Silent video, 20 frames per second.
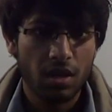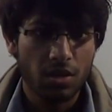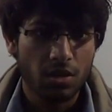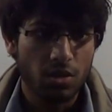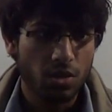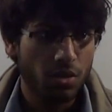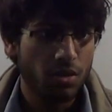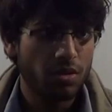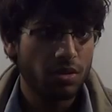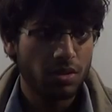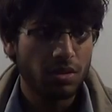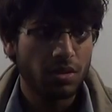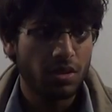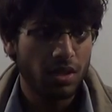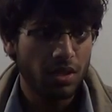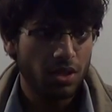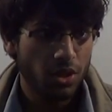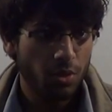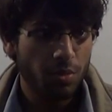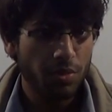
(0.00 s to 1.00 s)
So
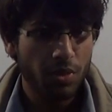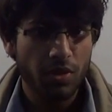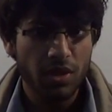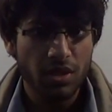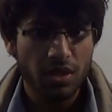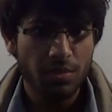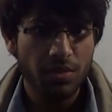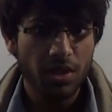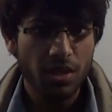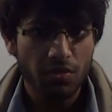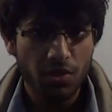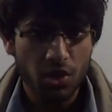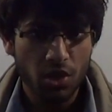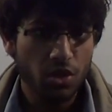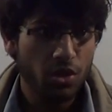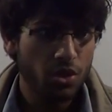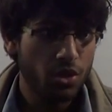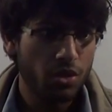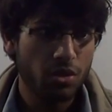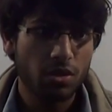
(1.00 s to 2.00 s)
there should be one subject you
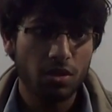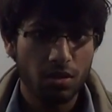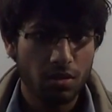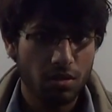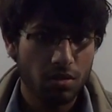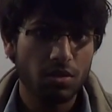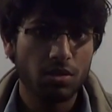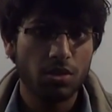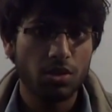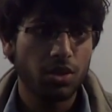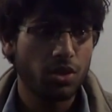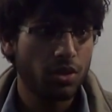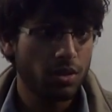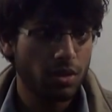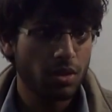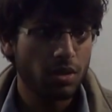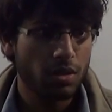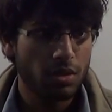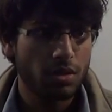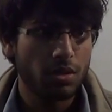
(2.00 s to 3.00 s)
should
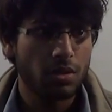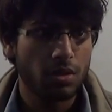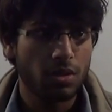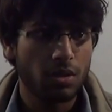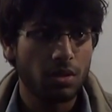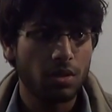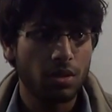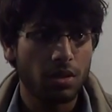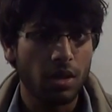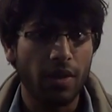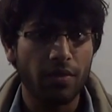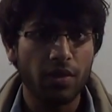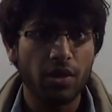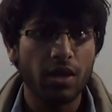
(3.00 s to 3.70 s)
have